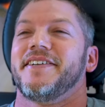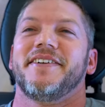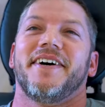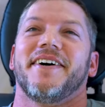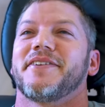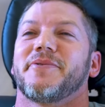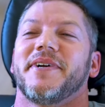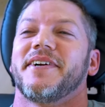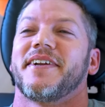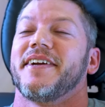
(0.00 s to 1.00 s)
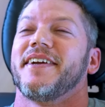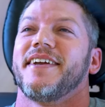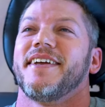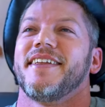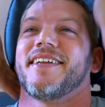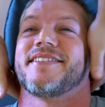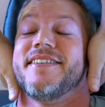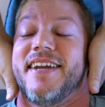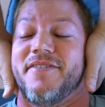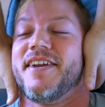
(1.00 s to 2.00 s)
God, that's weird. That's,
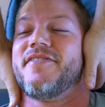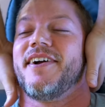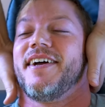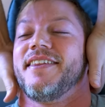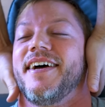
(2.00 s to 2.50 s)
I've never had